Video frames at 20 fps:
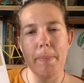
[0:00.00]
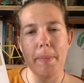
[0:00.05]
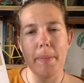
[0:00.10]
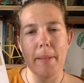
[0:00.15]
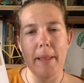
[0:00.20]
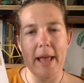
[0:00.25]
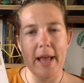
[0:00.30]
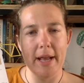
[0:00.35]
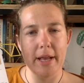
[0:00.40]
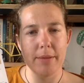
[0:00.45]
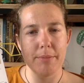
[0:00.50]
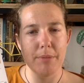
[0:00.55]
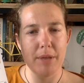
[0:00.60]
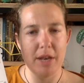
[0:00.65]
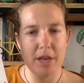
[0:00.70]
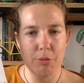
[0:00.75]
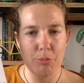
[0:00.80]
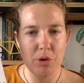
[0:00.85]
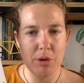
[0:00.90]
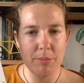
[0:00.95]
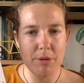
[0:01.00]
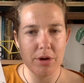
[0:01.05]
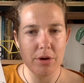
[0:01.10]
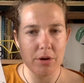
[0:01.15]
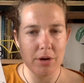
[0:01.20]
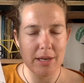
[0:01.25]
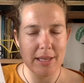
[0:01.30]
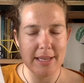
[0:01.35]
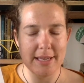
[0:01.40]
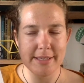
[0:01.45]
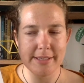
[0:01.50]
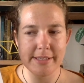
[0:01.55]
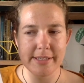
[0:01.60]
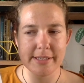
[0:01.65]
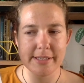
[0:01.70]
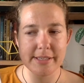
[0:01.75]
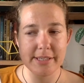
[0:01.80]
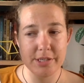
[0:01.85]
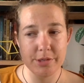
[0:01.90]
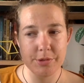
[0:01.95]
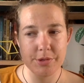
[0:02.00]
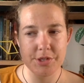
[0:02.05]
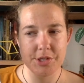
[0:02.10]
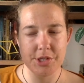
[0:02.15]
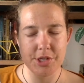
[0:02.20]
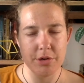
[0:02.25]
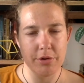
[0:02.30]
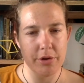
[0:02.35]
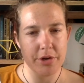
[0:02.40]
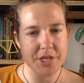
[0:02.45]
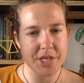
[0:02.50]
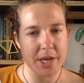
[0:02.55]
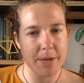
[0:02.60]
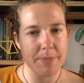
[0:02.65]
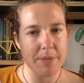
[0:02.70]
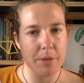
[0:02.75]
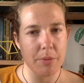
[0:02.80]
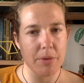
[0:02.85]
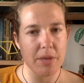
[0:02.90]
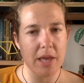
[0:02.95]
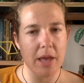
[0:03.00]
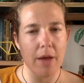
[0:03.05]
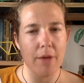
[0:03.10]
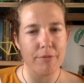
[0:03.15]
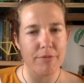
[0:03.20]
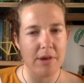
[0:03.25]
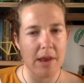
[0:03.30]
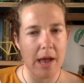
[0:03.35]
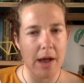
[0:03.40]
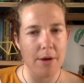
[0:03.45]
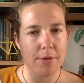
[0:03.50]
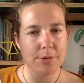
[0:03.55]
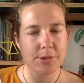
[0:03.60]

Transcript: black men and women are lazy is still a stereotype that we have now.